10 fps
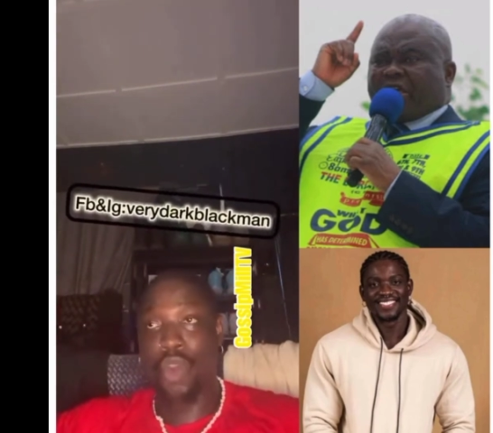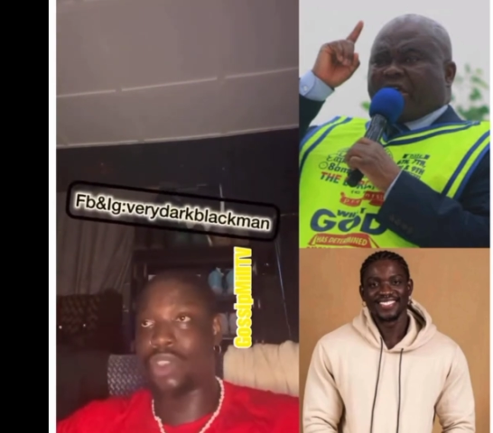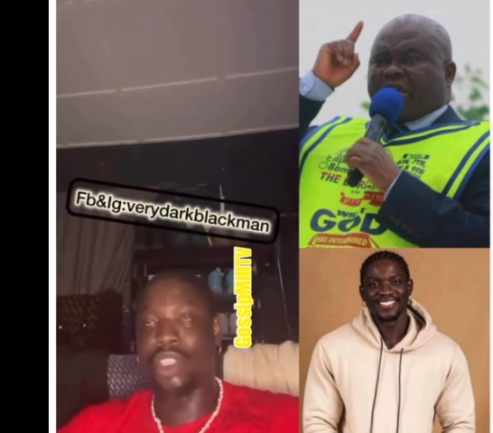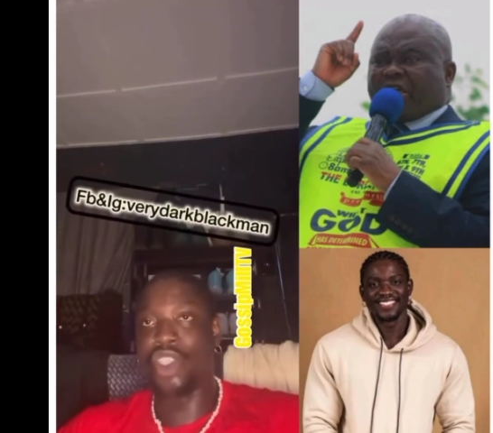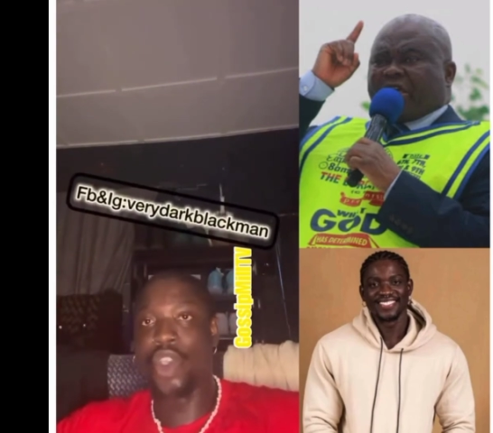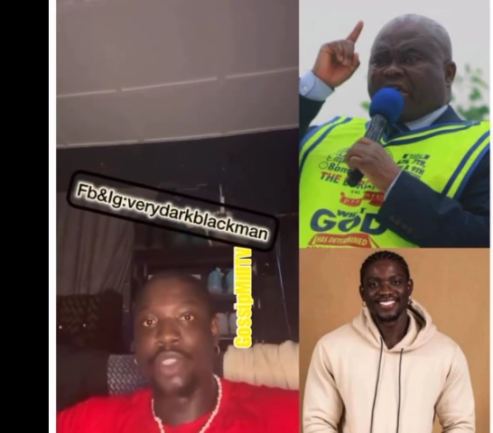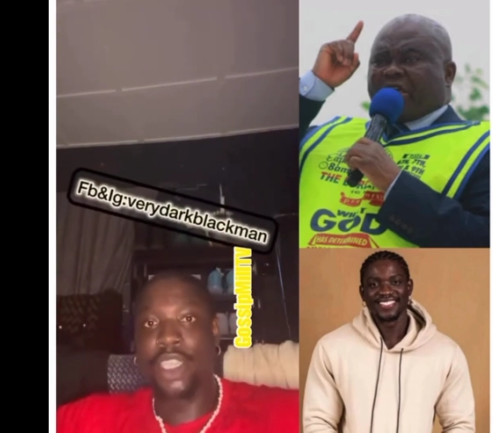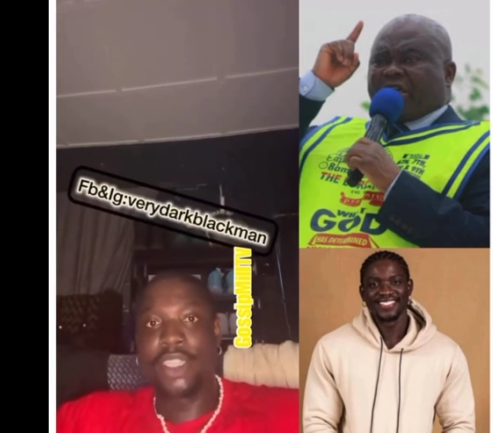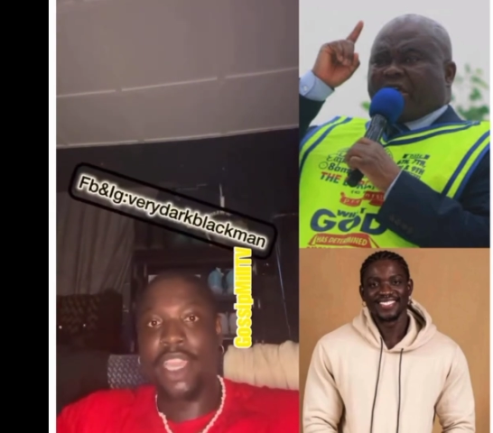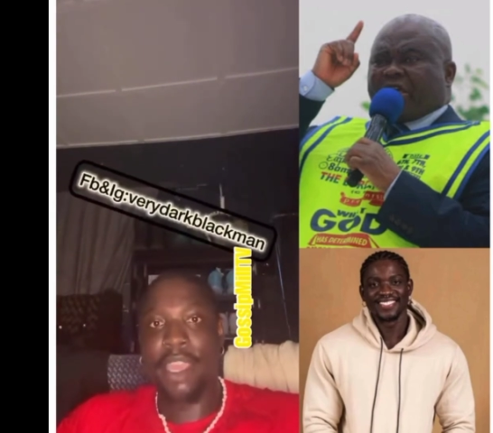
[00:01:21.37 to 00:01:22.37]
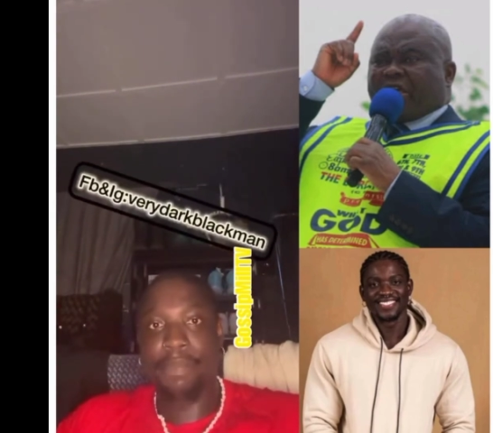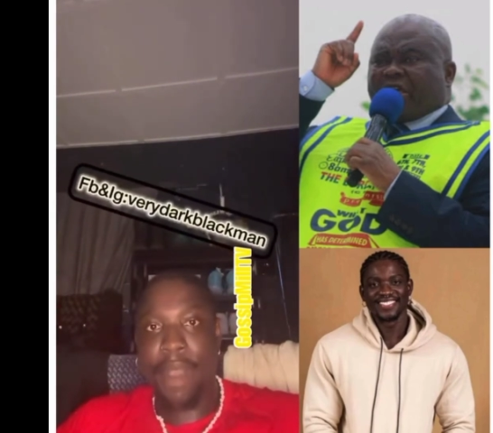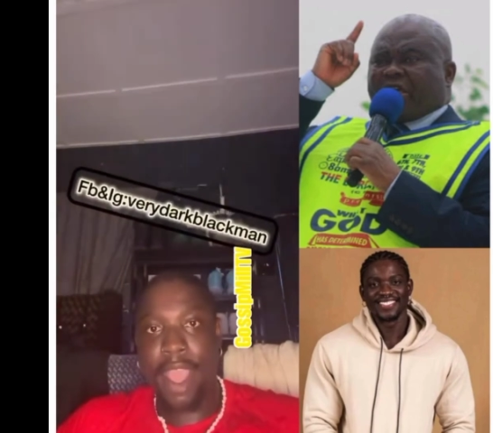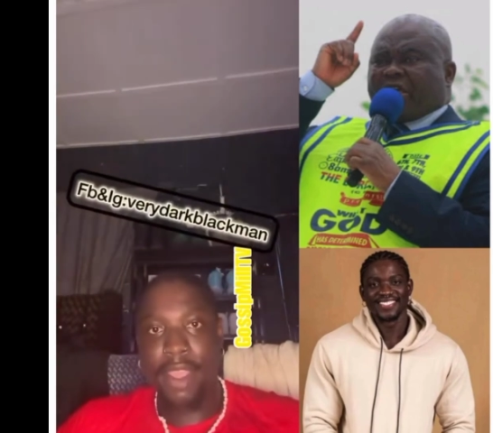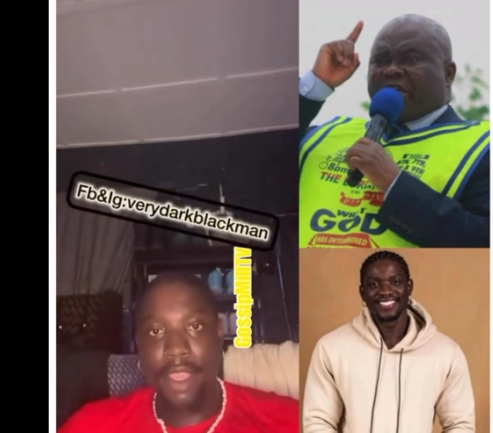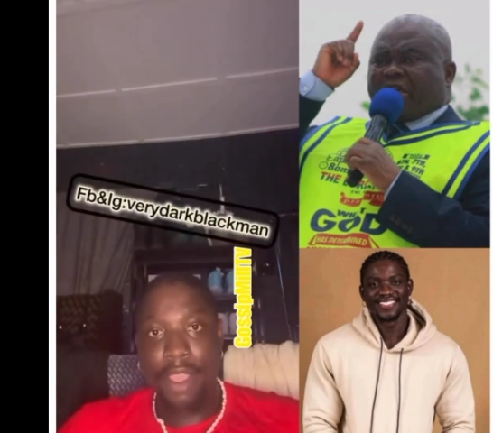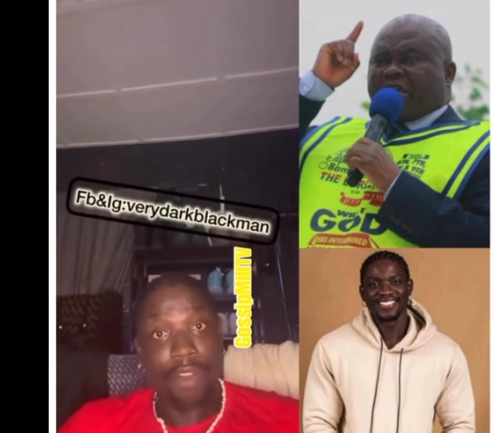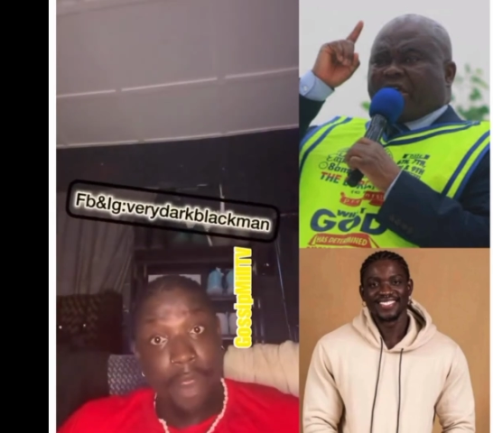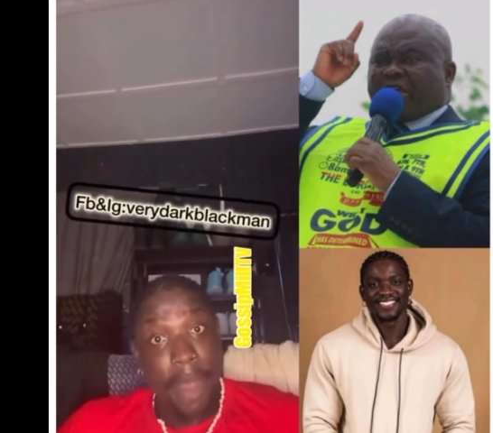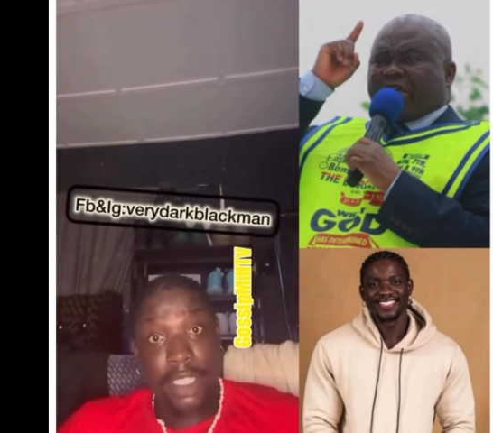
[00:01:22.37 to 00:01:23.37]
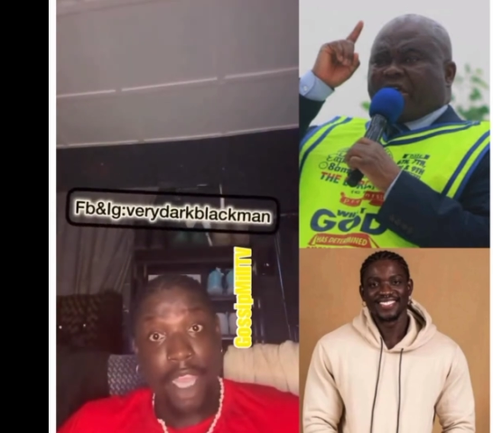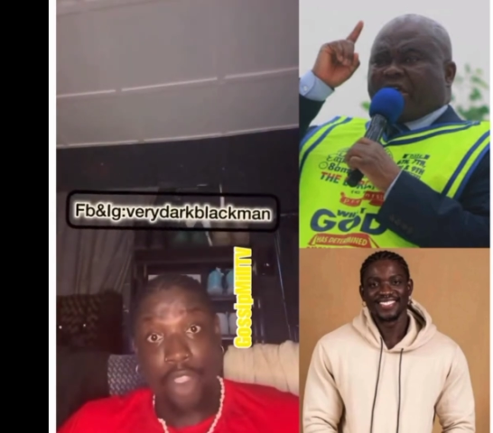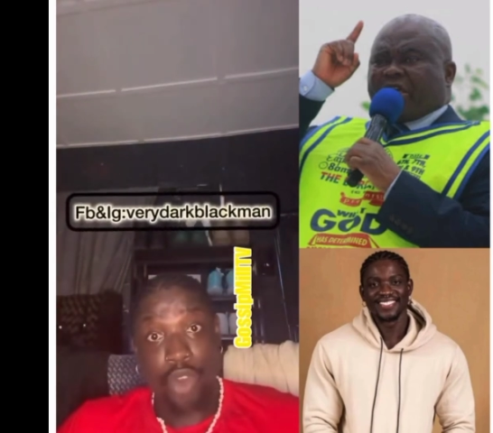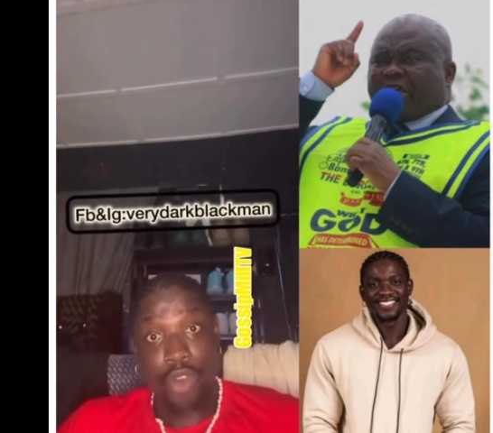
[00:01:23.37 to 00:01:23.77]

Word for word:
Speaker 1: and also how he said he's going to sue